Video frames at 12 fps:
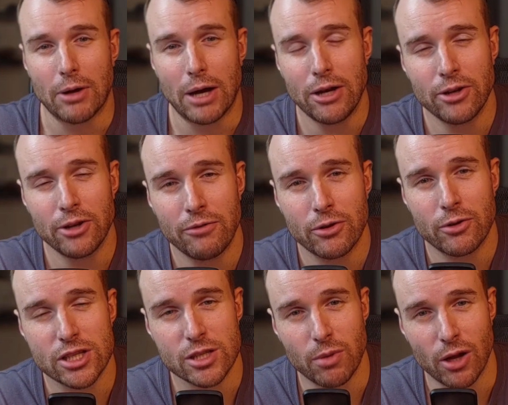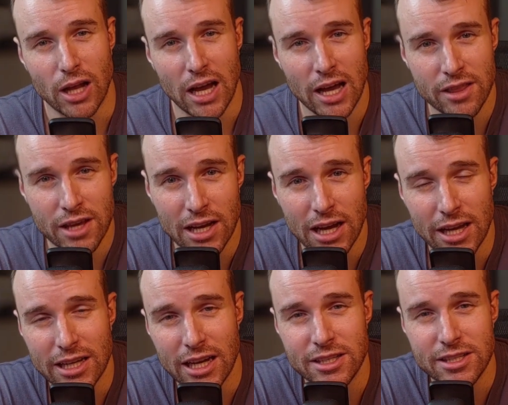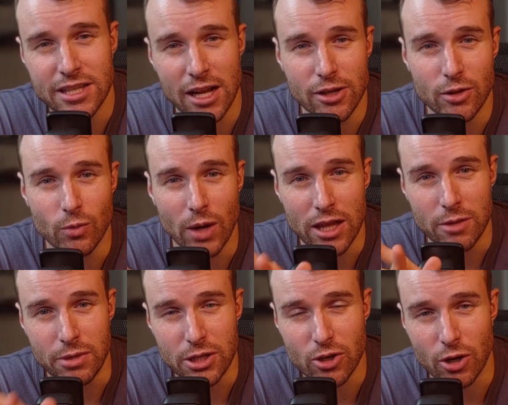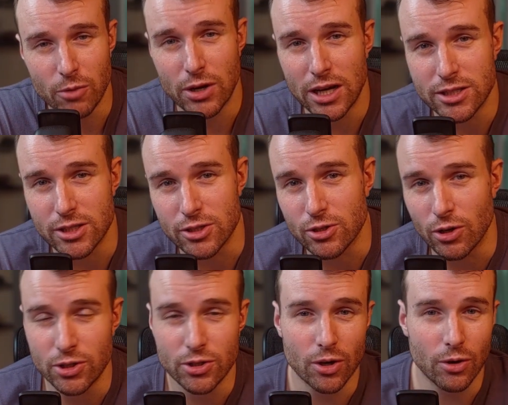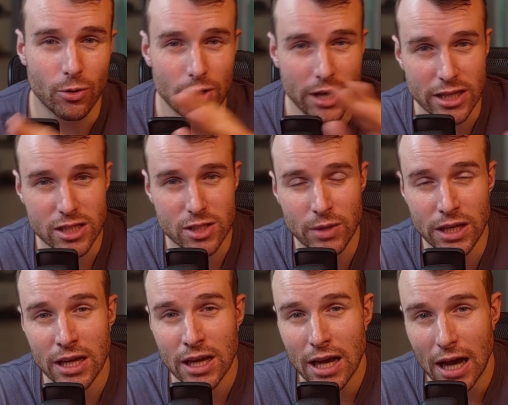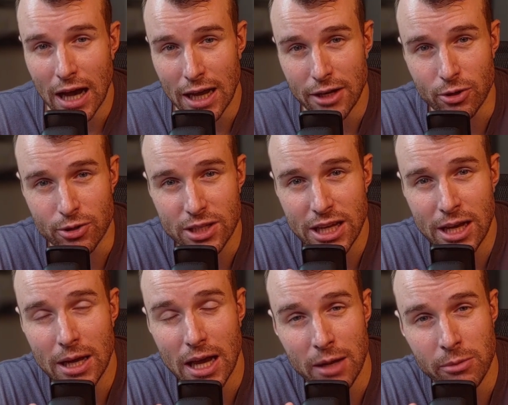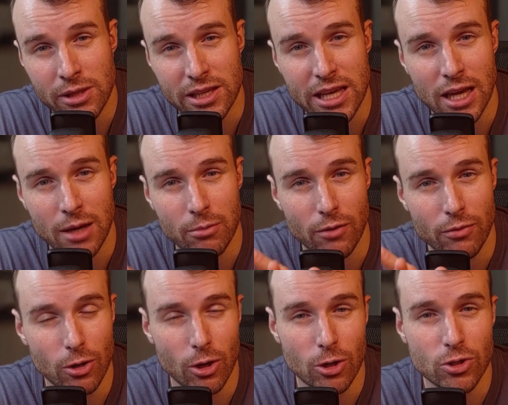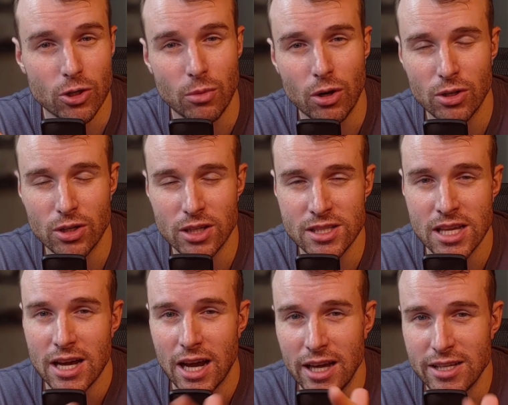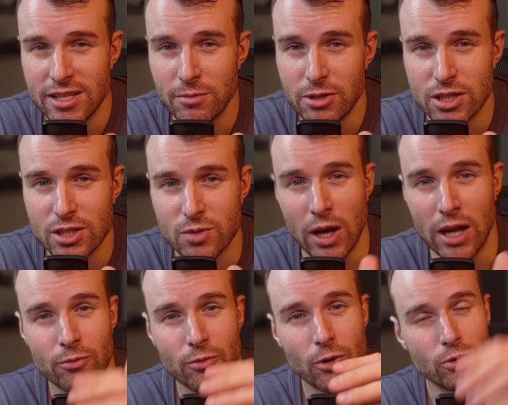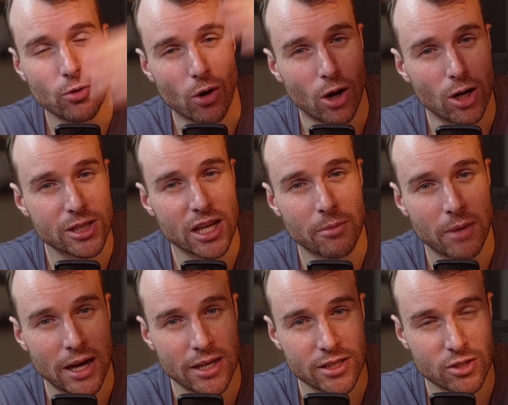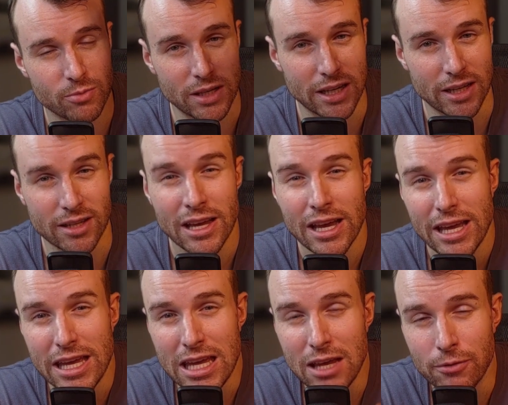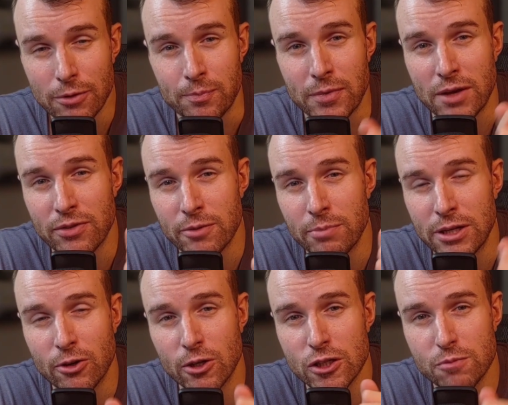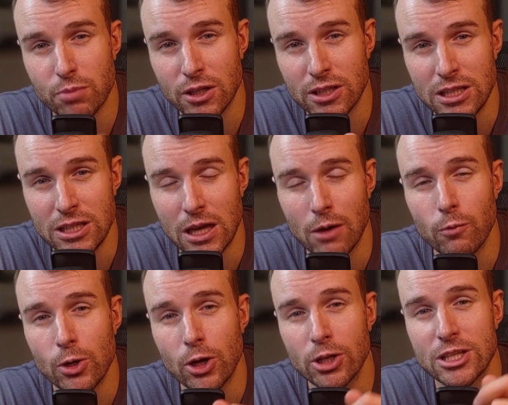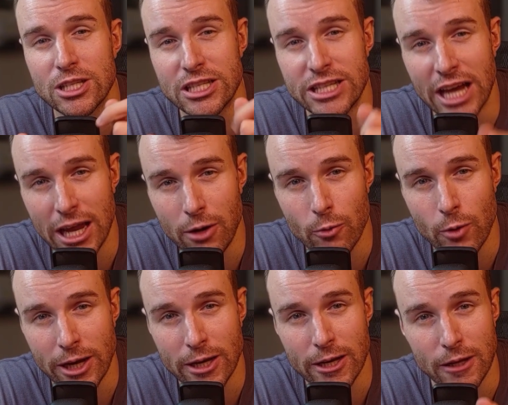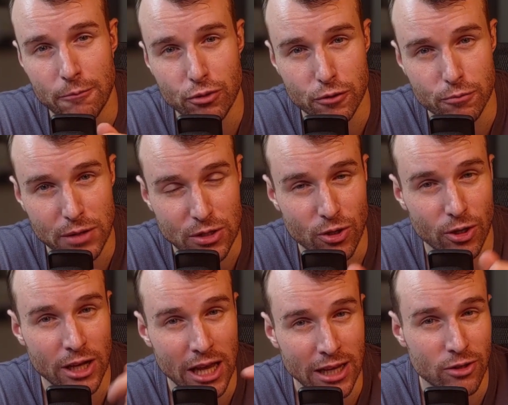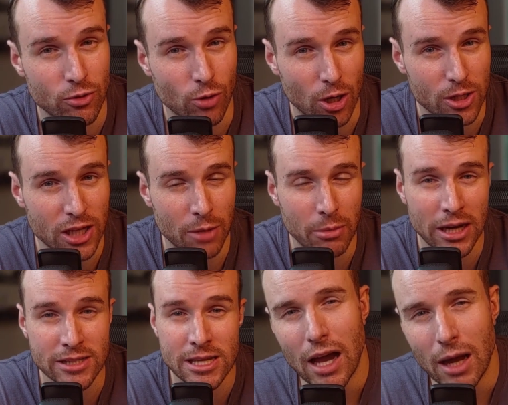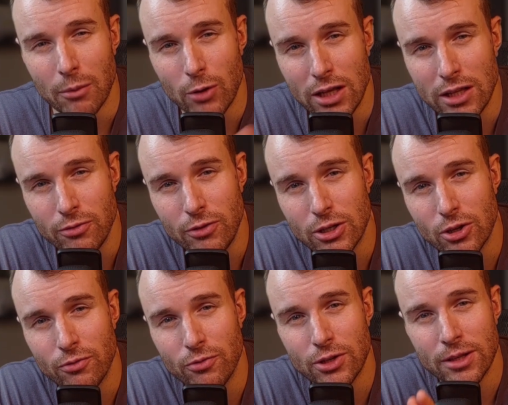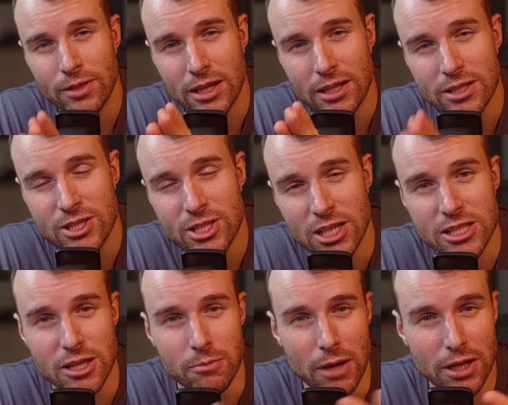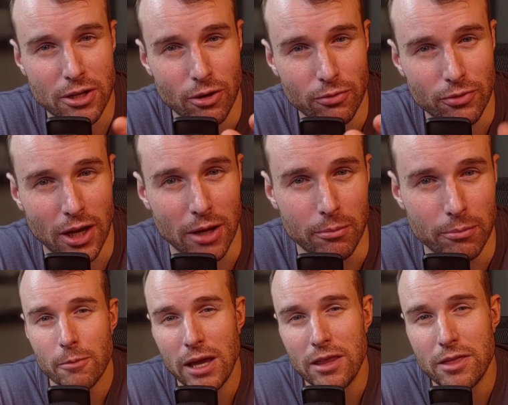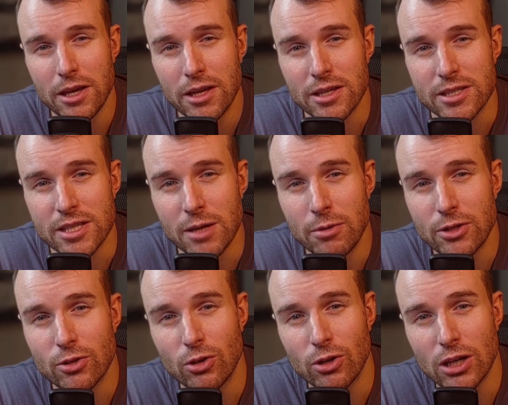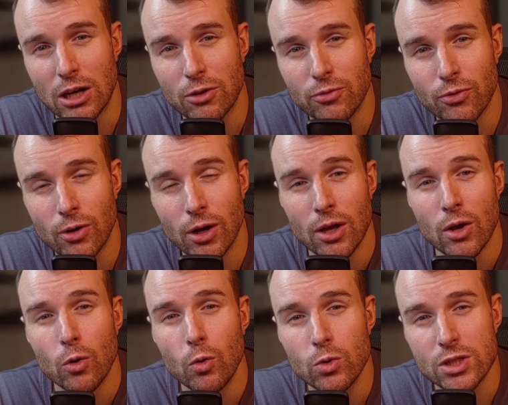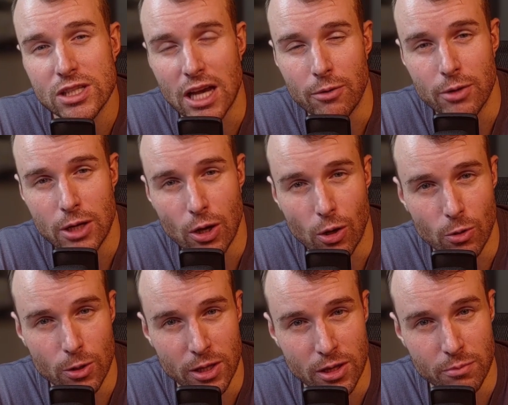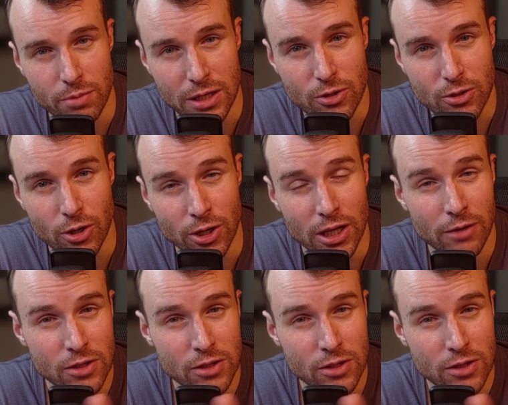Now, I don't have a crystal ball either. I can't tell you where the Bitcoin price is going to go next week. I don't care. I'm in the camp of the long-term holders. I simply just wait for new all-time highs to be hit. Even if the Bitcoin spot ETF will not directly put Bitcoin at new all-time highs, I'm relatively confident that it's just a matter of time. The main thing is simply to look out for who's currently holding the Bitcoin.